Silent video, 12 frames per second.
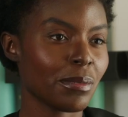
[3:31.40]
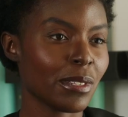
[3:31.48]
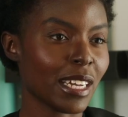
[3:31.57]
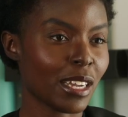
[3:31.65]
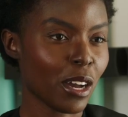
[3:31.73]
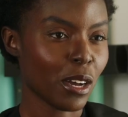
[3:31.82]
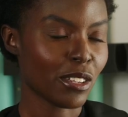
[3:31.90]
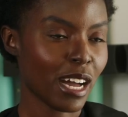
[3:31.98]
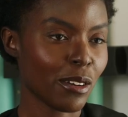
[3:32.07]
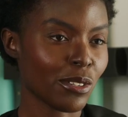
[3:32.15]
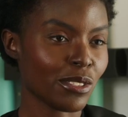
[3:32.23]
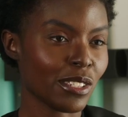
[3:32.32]
It calls
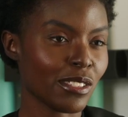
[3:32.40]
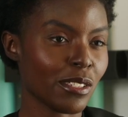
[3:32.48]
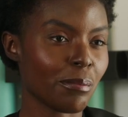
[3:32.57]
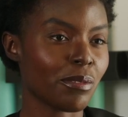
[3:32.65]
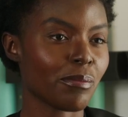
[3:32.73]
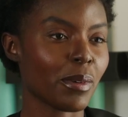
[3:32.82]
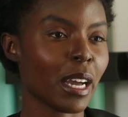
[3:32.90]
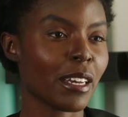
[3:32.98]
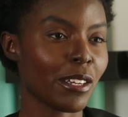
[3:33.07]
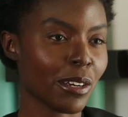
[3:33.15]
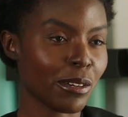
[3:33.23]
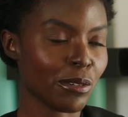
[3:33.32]
out the system's
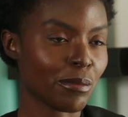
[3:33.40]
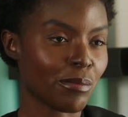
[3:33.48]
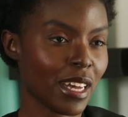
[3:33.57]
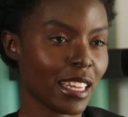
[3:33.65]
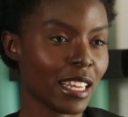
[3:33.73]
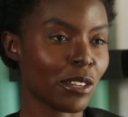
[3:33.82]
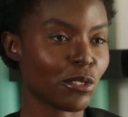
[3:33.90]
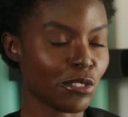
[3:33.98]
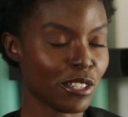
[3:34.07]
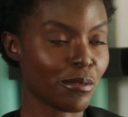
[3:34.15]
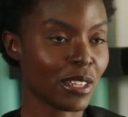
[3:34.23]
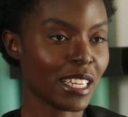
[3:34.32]
fraud, the fake
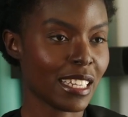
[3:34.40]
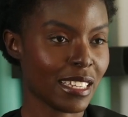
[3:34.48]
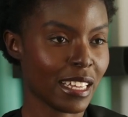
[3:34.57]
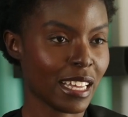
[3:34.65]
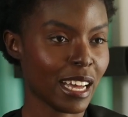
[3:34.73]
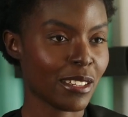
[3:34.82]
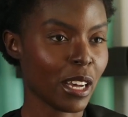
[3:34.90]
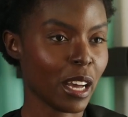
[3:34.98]
inclusivity, and the